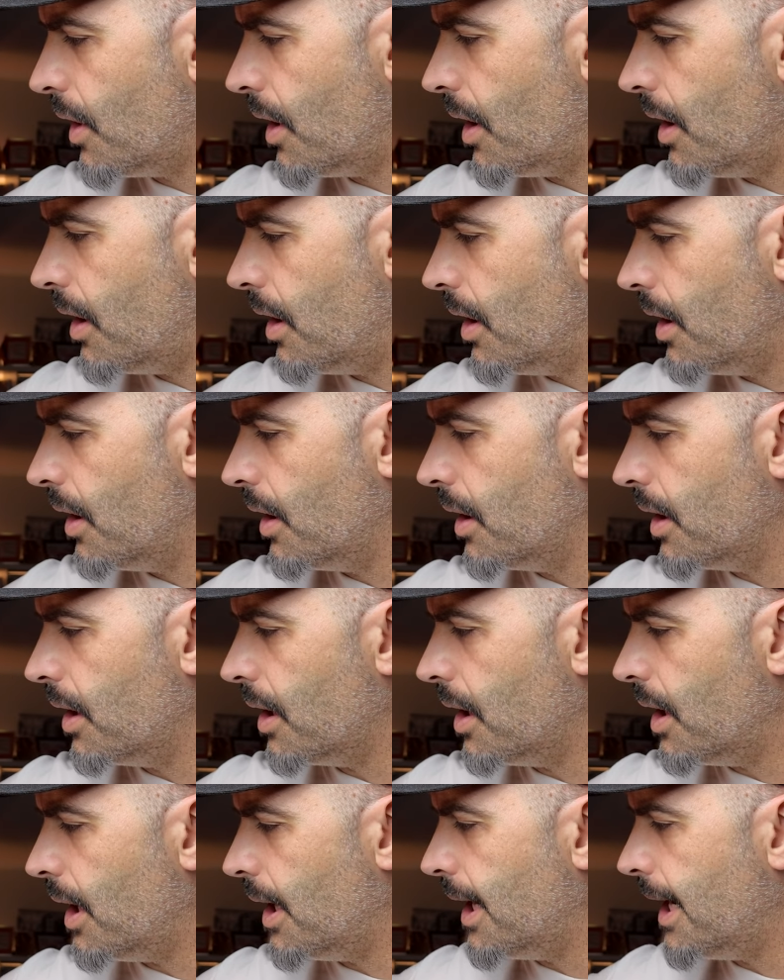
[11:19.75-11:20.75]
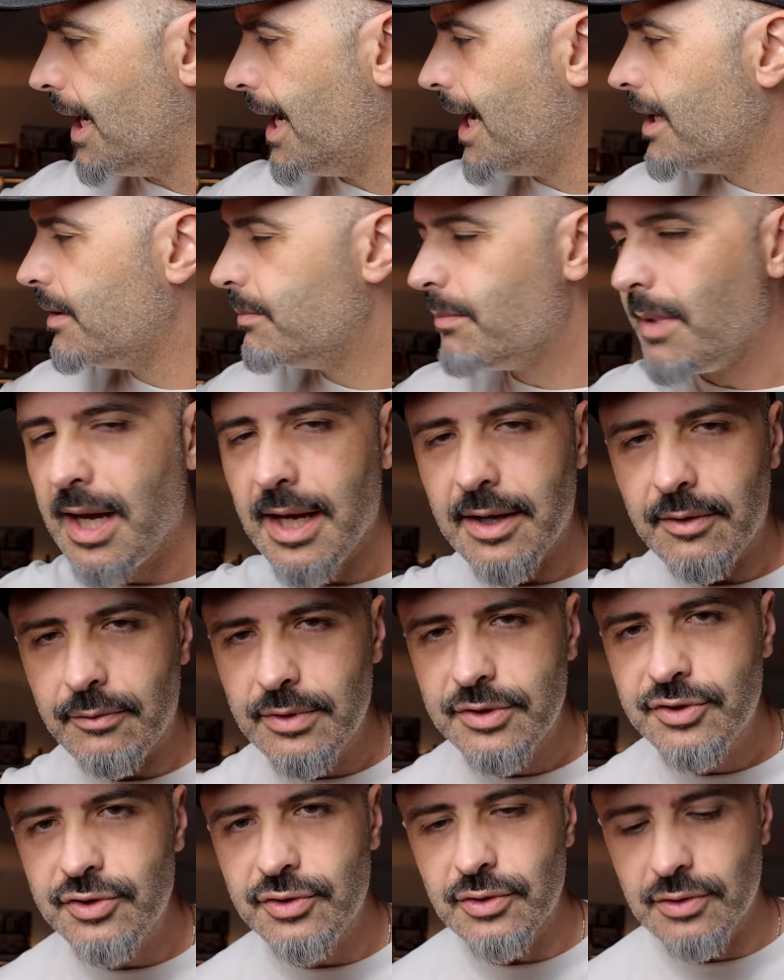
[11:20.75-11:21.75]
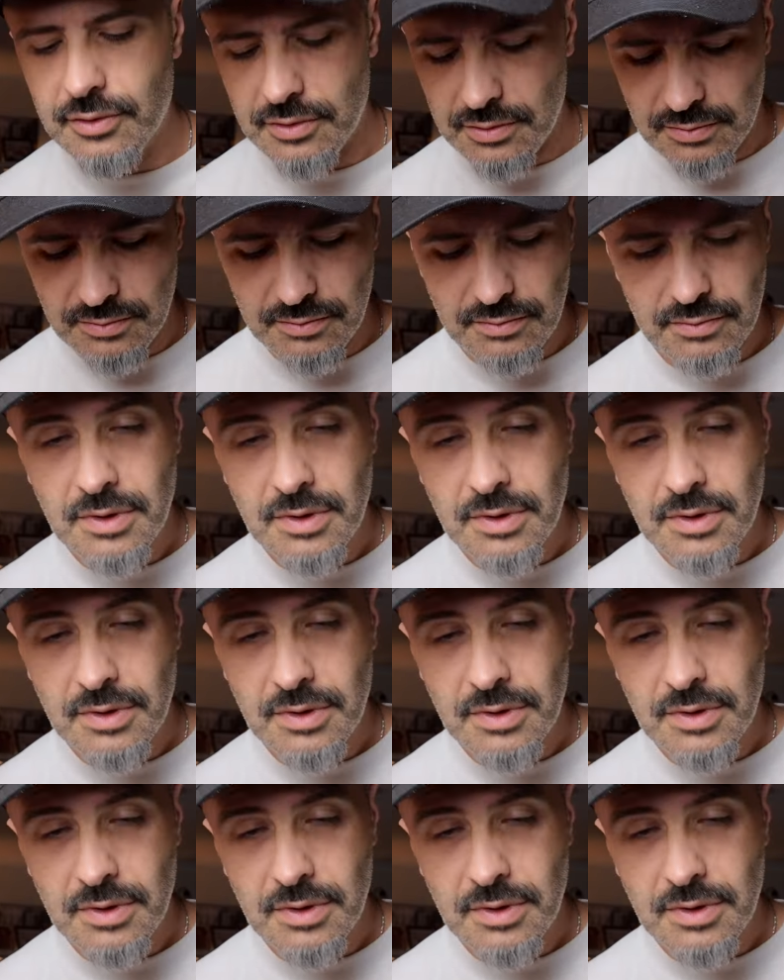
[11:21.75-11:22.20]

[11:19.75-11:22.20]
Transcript: I I had my original,